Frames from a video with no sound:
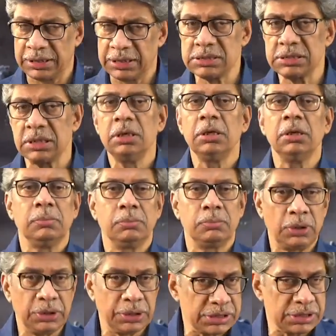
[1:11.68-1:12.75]
is,
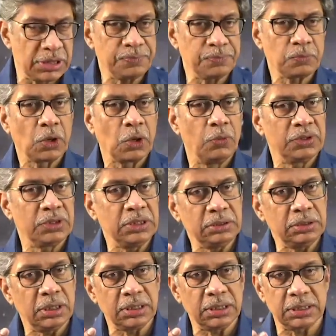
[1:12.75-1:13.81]
bodies within
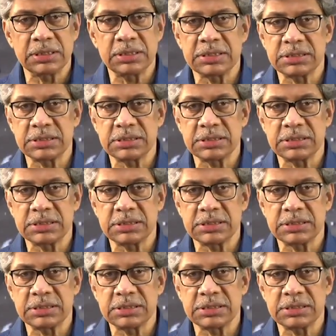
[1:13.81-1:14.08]
the young